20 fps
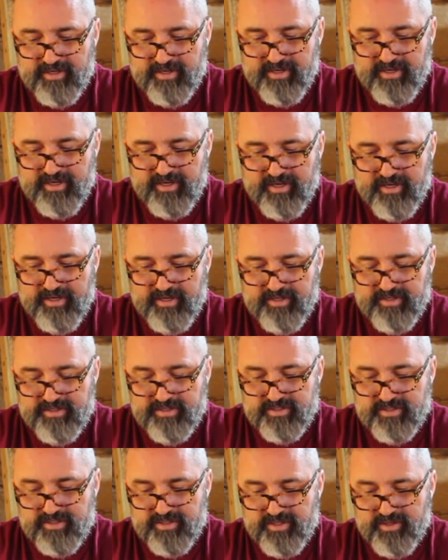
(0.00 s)

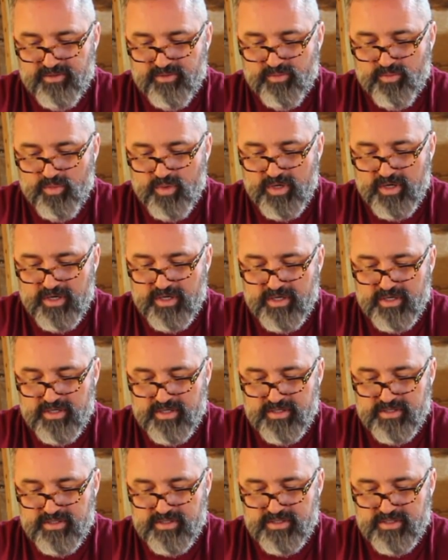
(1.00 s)
and it
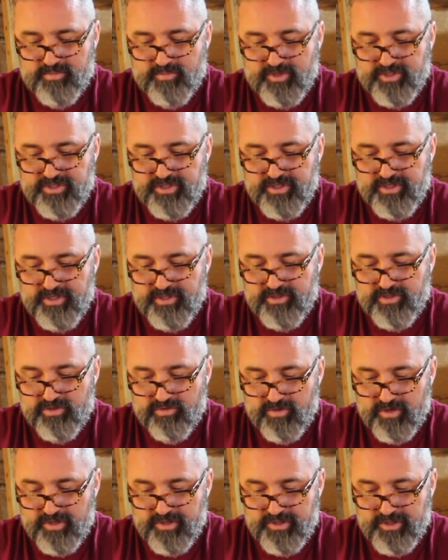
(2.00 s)
was printed in
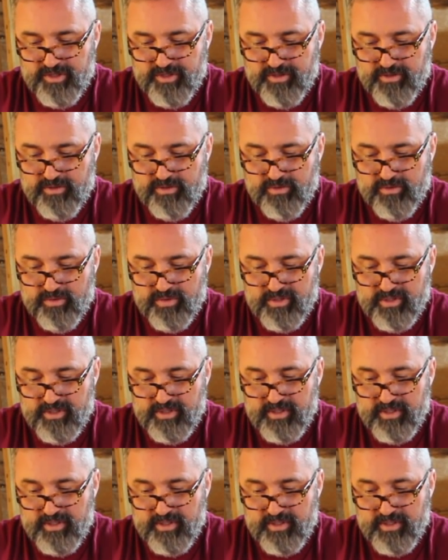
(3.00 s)
Toronto.